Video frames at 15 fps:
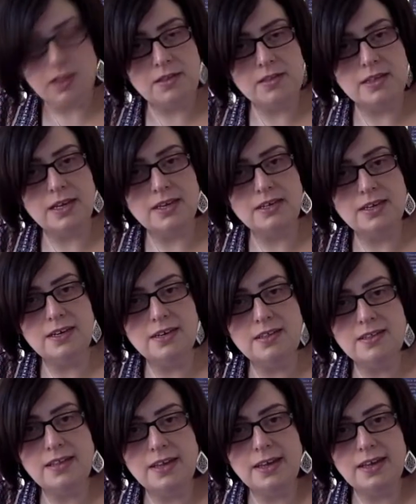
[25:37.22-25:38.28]

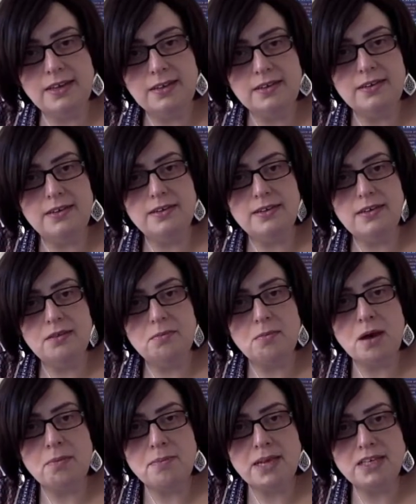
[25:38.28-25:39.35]
CTC,
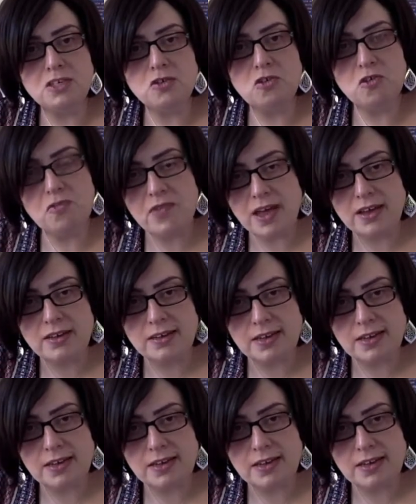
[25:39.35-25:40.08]
my mentor found a